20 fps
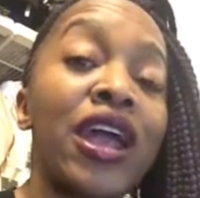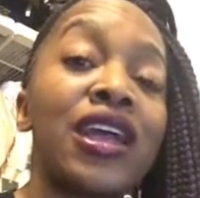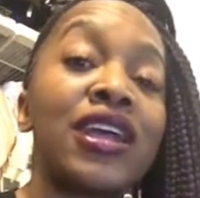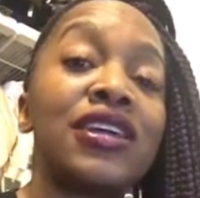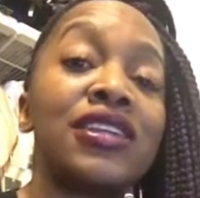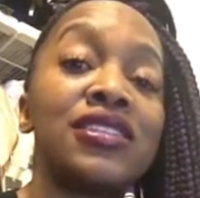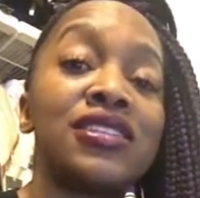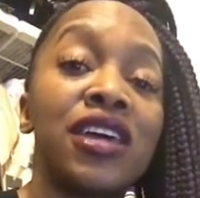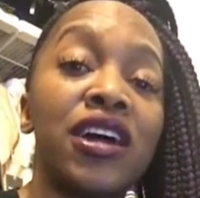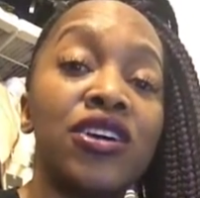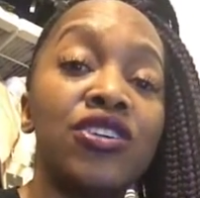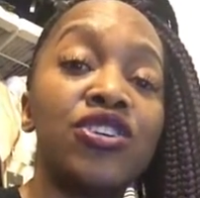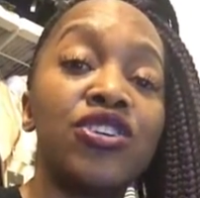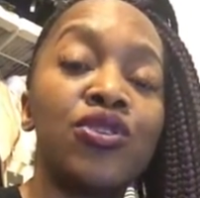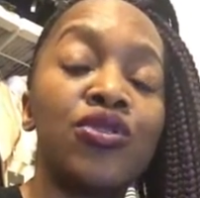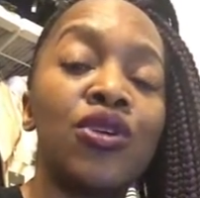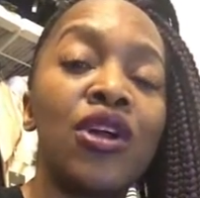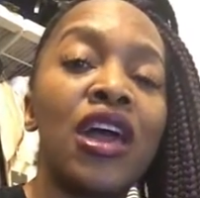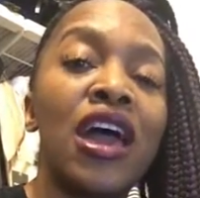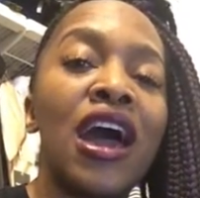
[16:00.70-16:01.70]
I can tell
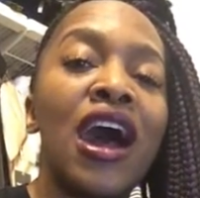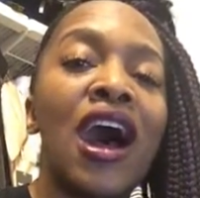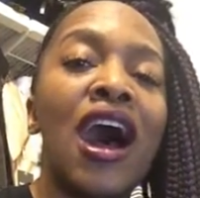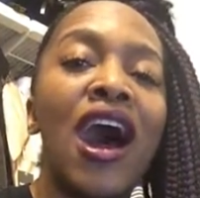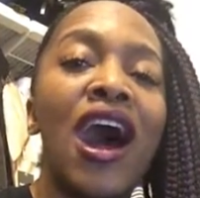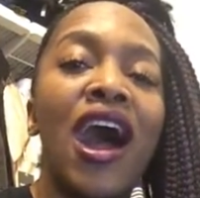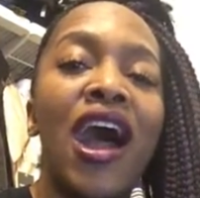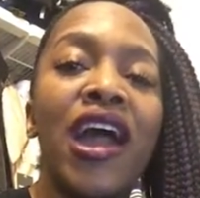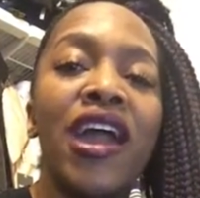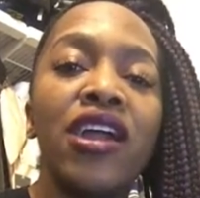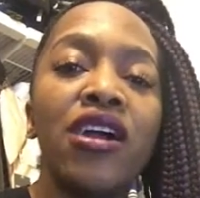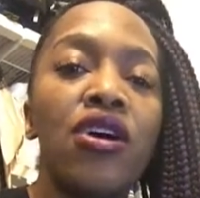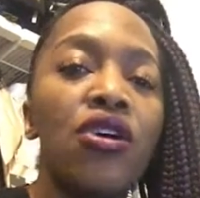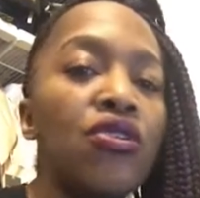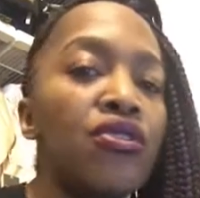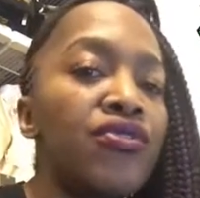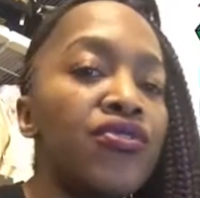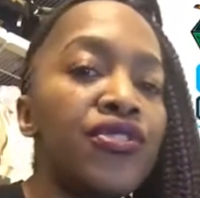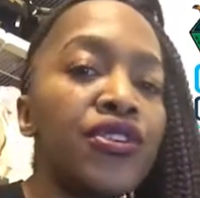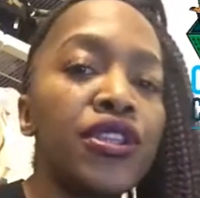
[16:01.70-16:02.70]
you, I
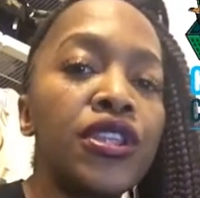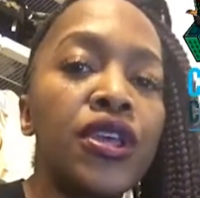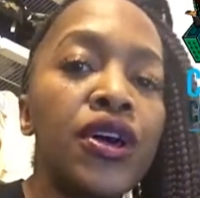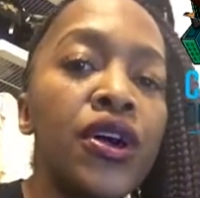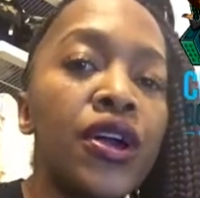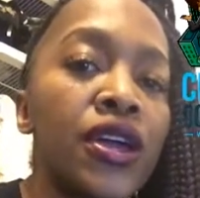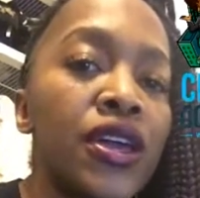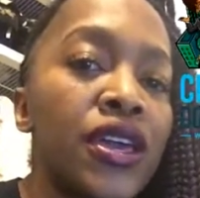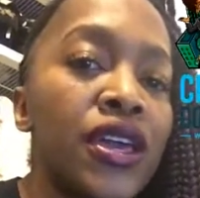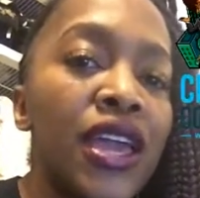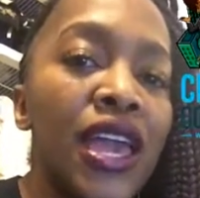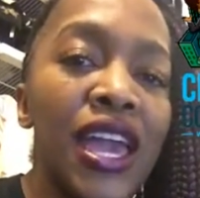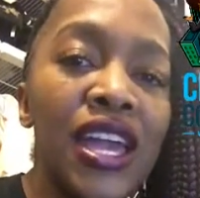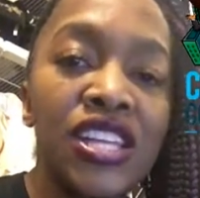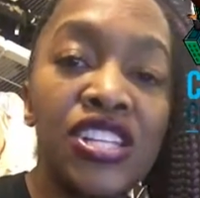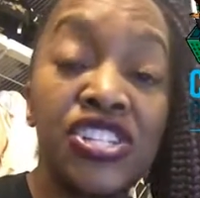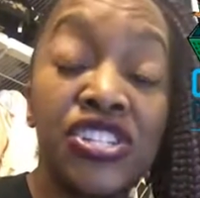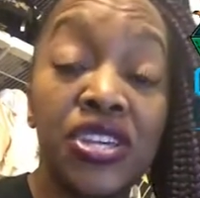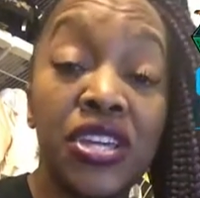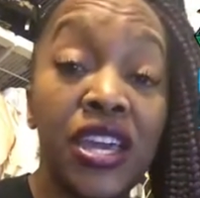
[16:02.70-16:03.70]
overlook
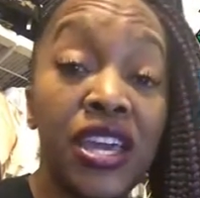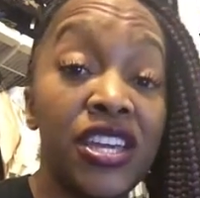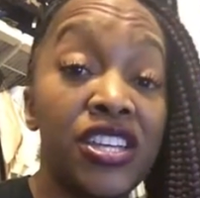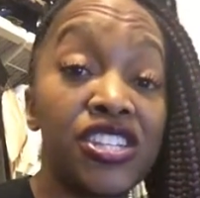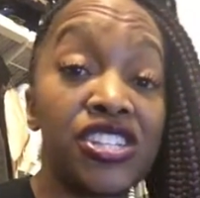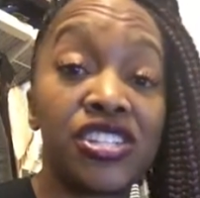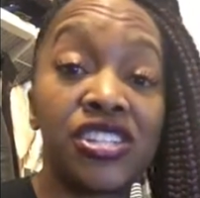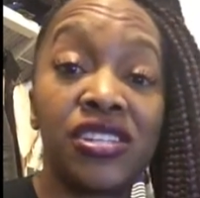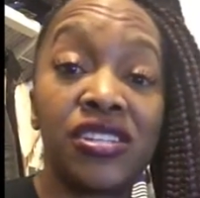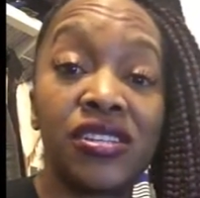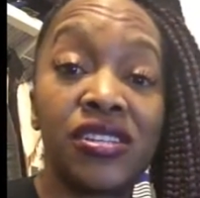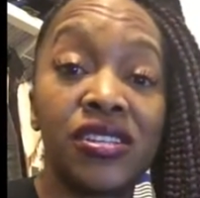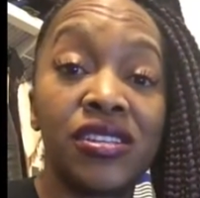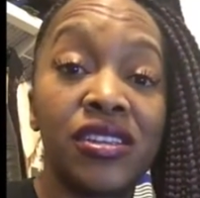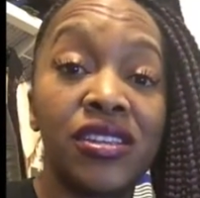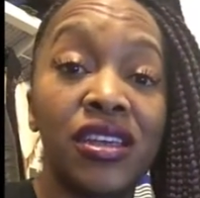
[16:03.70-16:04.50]
education.